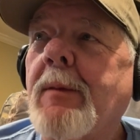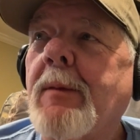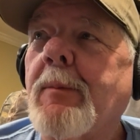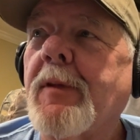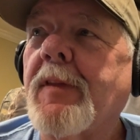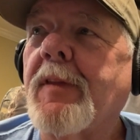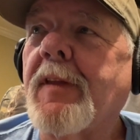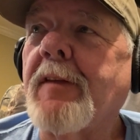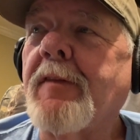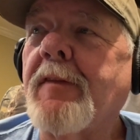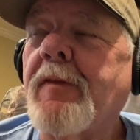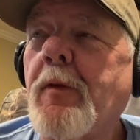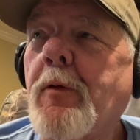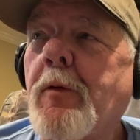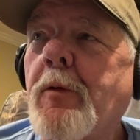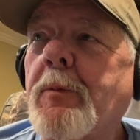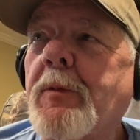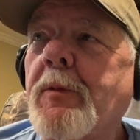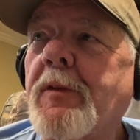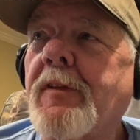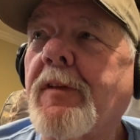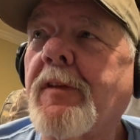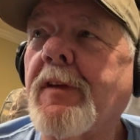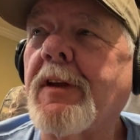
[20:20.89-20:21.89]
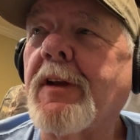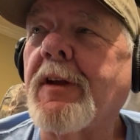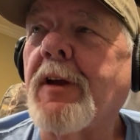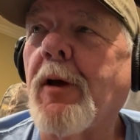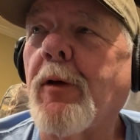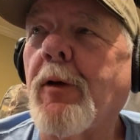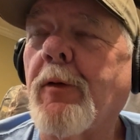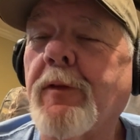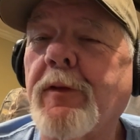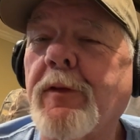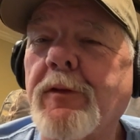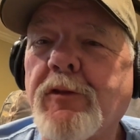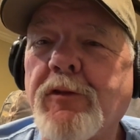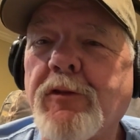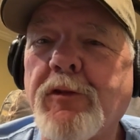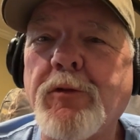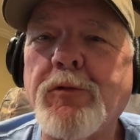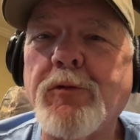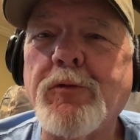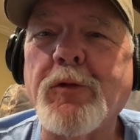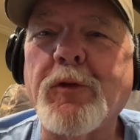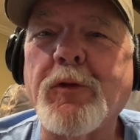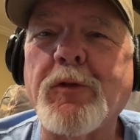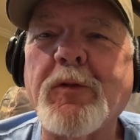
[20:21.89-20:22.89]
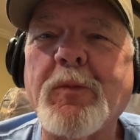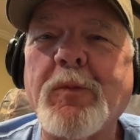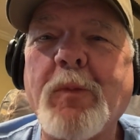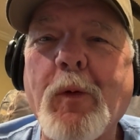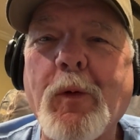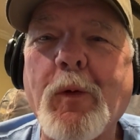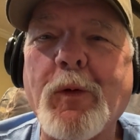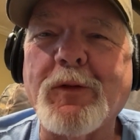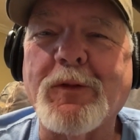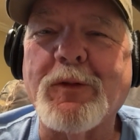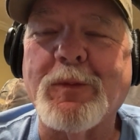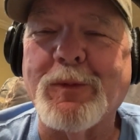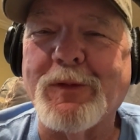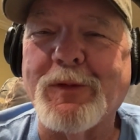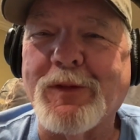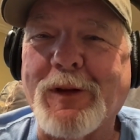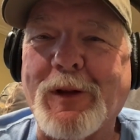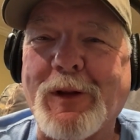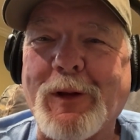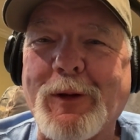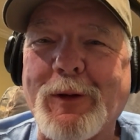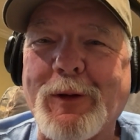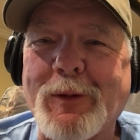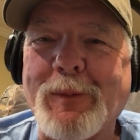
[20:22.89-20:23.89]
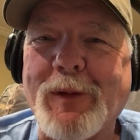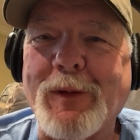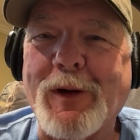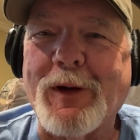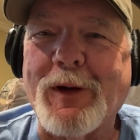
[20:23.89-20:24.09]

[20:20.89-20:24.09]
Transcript: But they formed this thing called the Junior Sportsman's Club